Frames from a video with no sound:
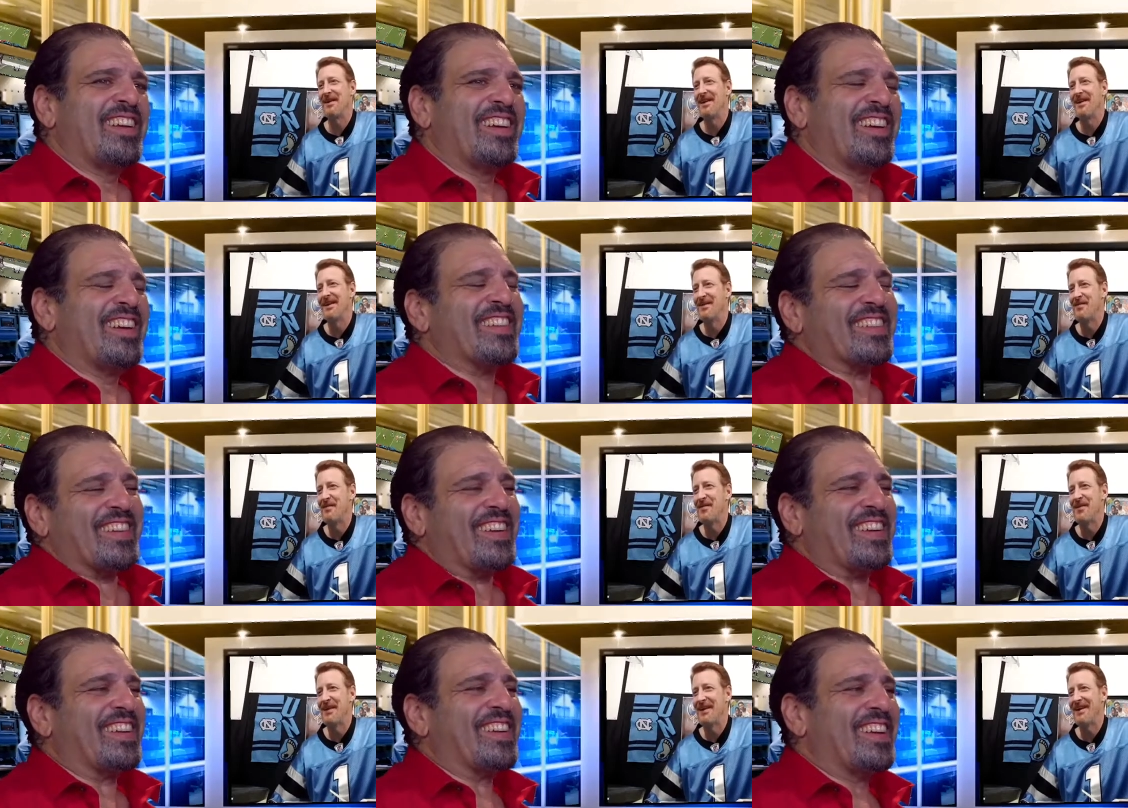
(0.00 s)
Speaker 1: Isn't
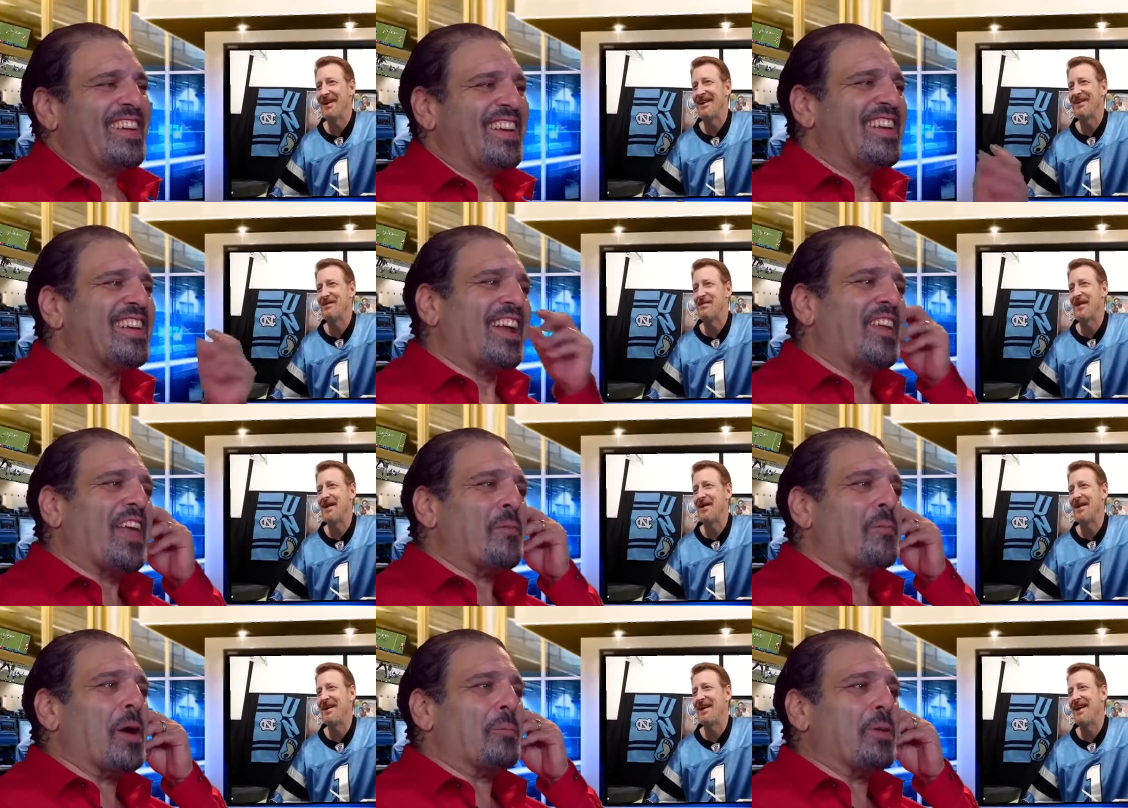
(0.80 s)
it? Now that
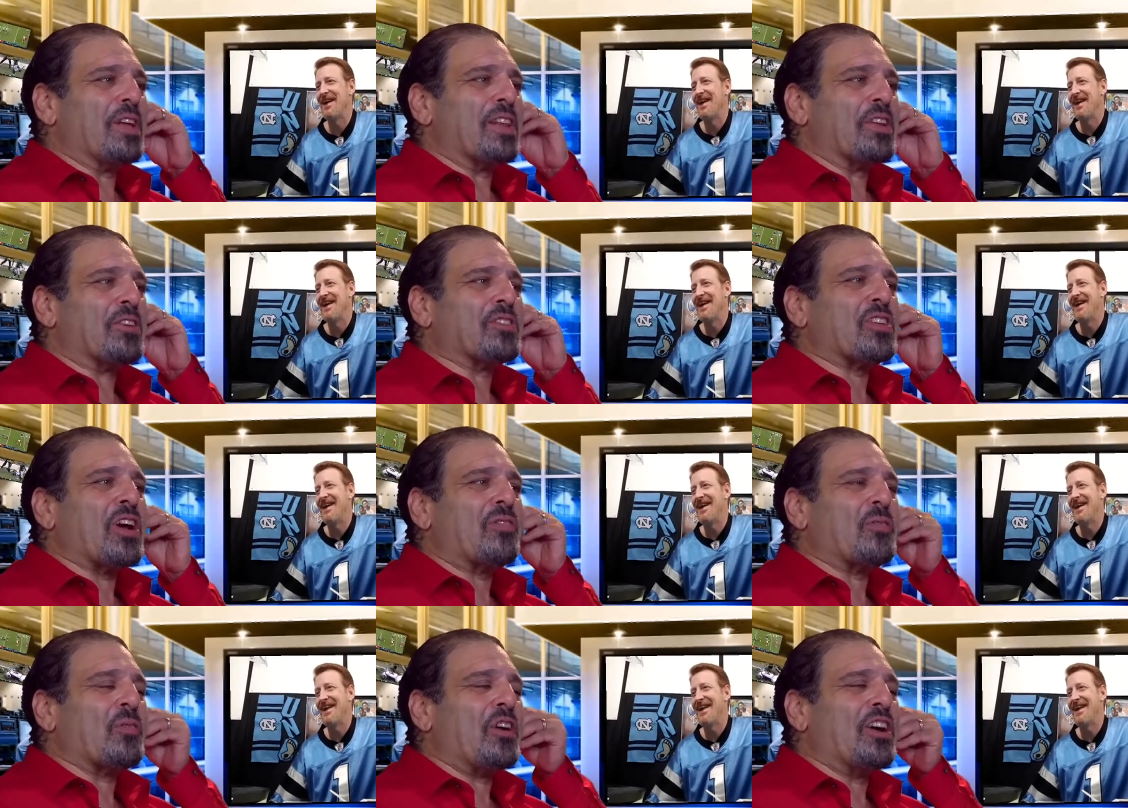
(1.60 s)
might be a little
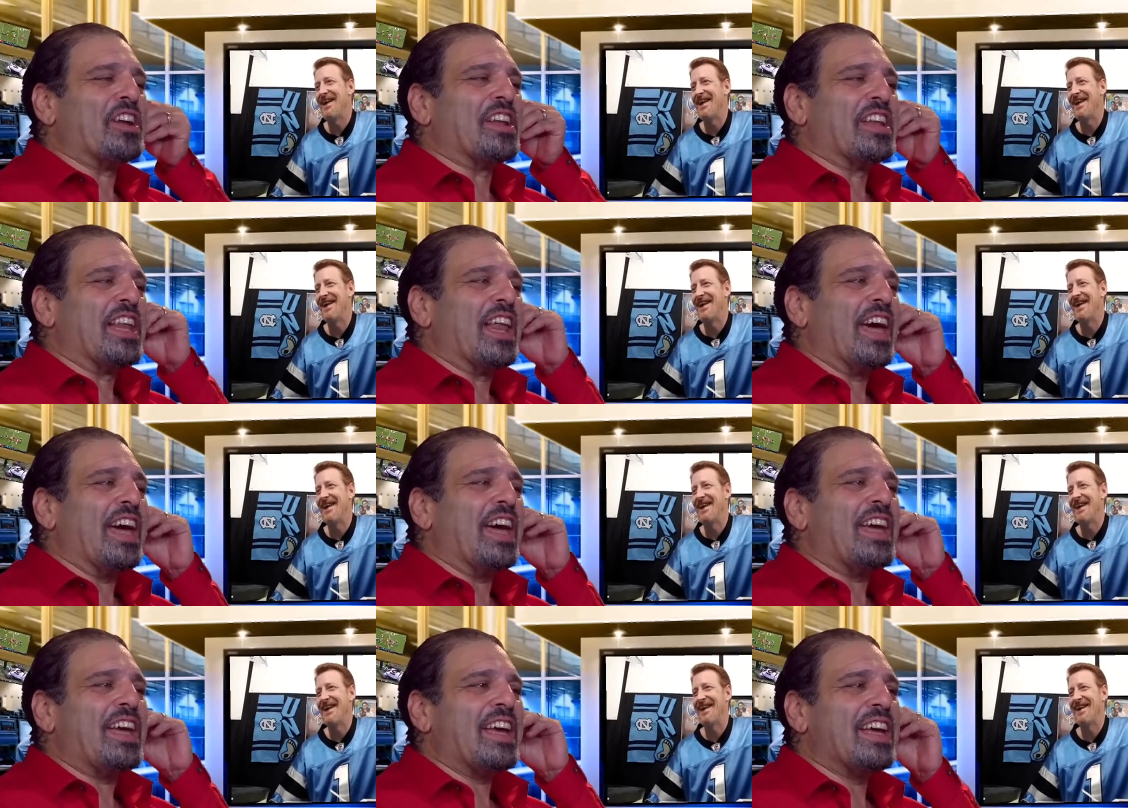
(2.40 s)
tough one to
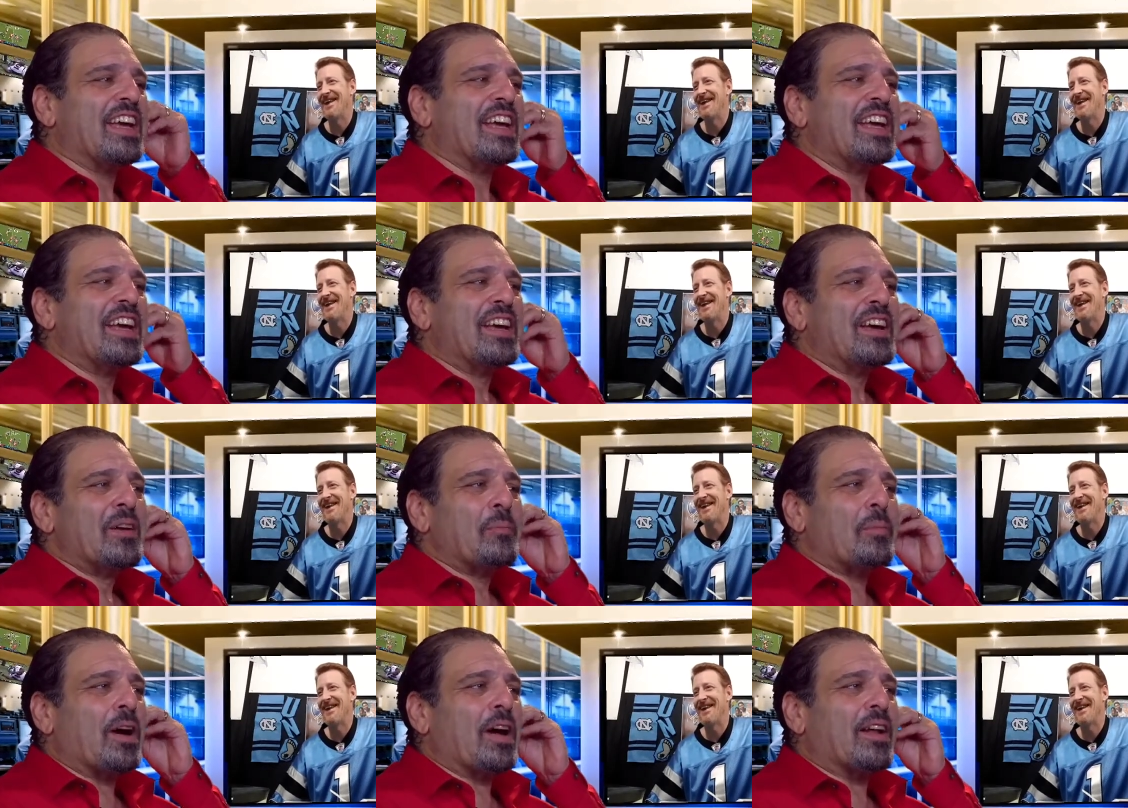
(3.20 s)
lay,
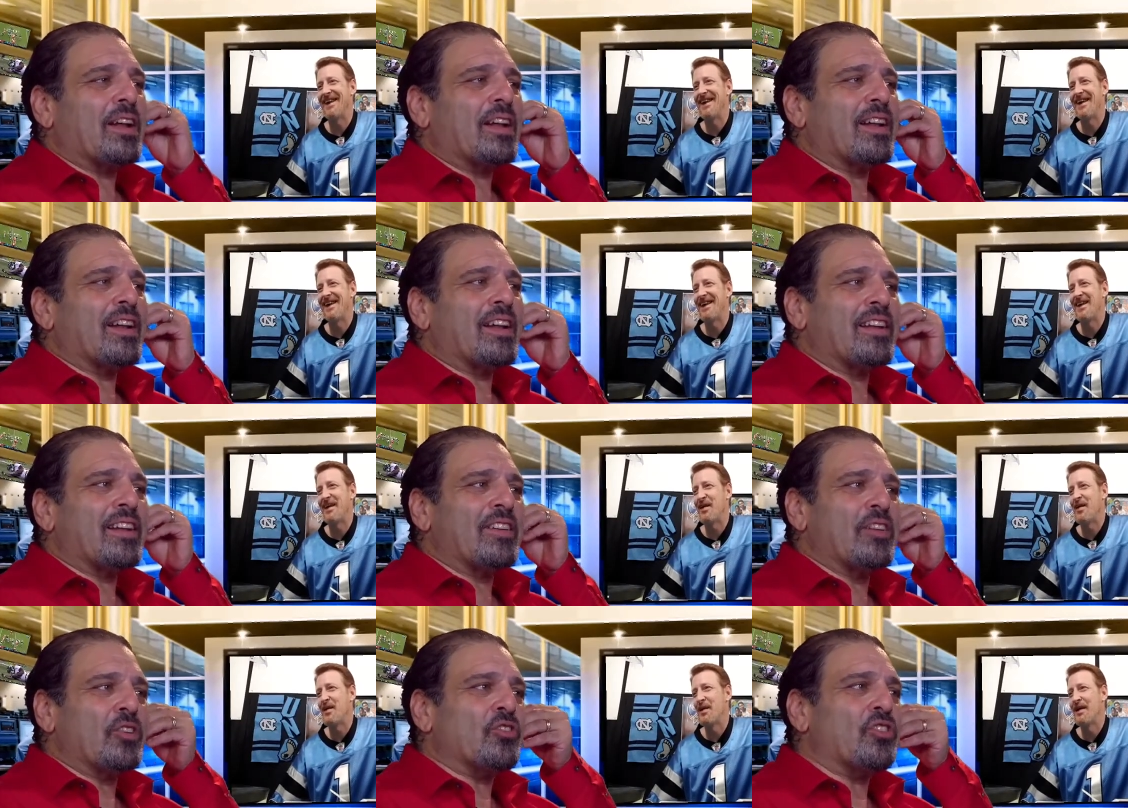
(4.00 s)
but
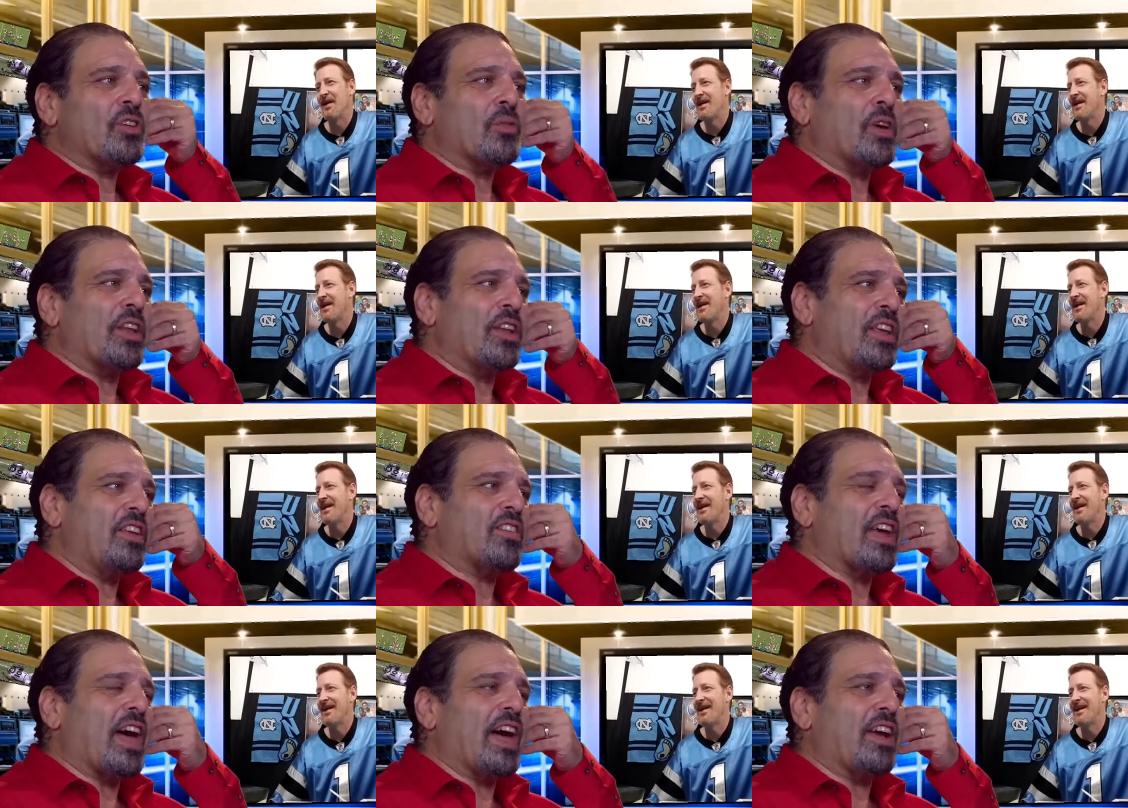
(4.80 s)
usually when these
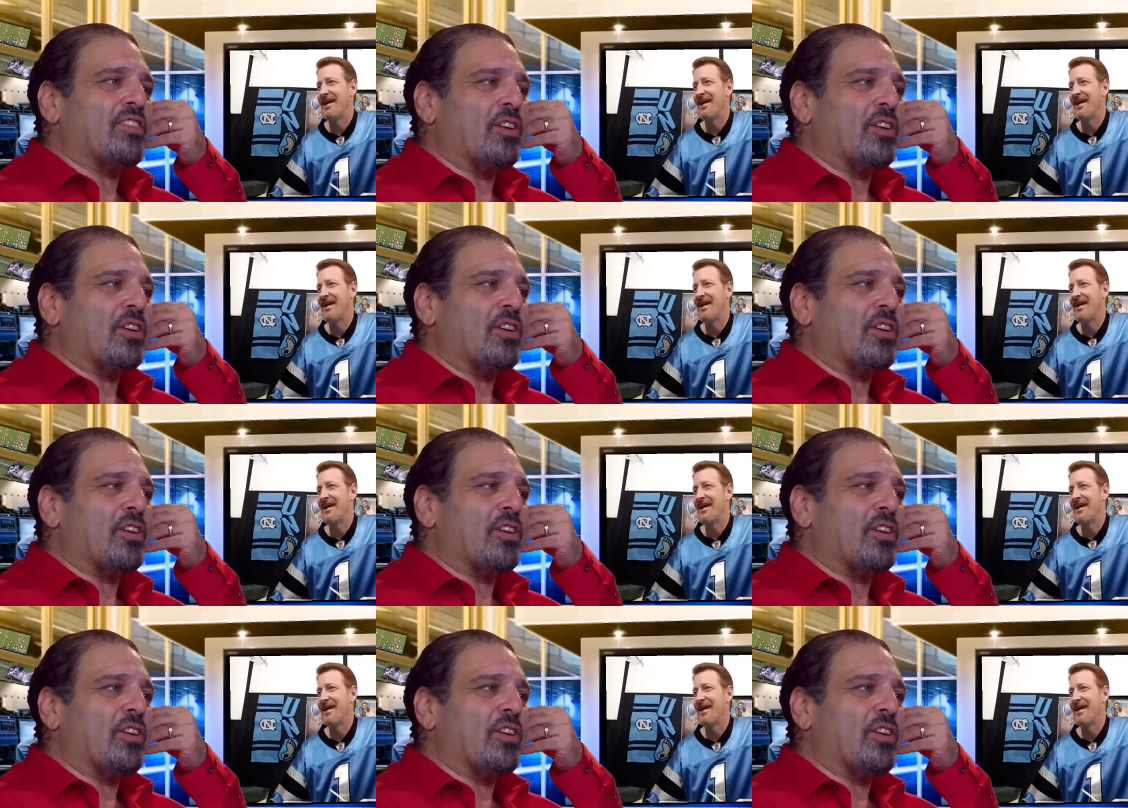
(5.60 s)
guys are